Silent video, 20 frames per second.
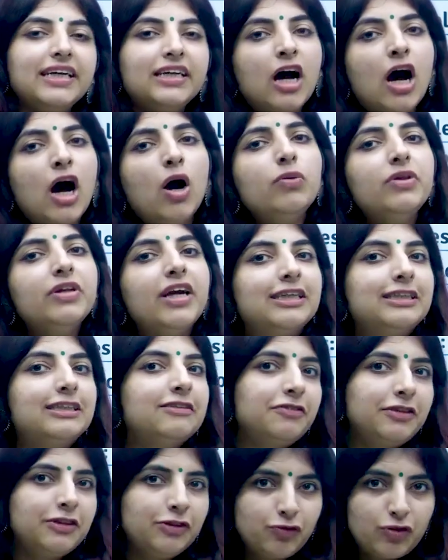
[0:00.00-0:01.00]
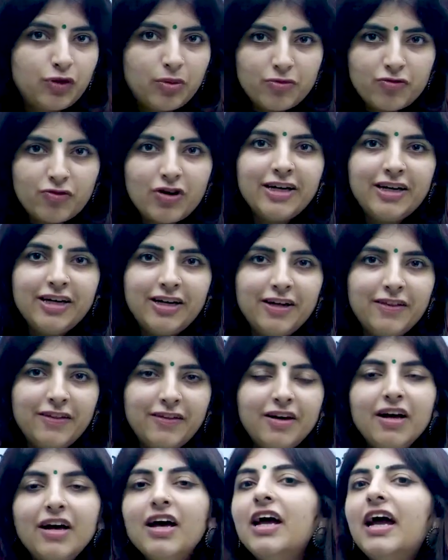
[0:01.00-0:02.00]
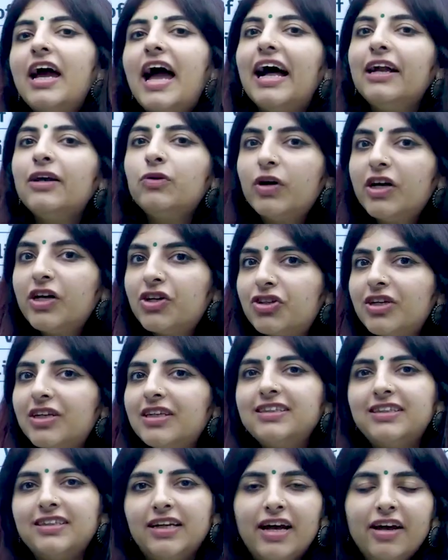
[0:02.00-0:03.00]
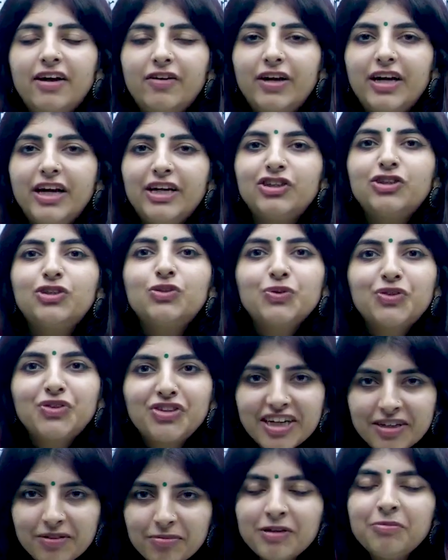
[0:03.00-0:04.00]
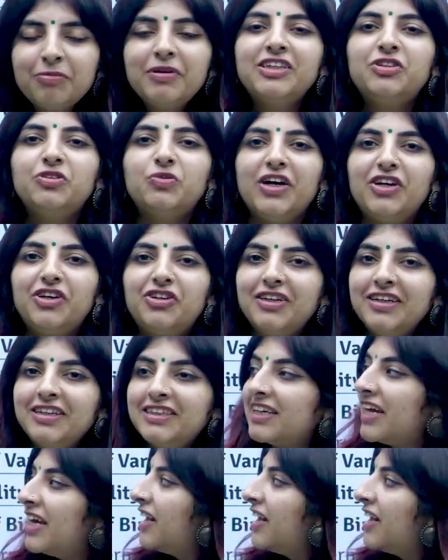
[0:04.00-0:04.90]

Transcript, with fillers: and how they are different from one another and questions related to statement based questions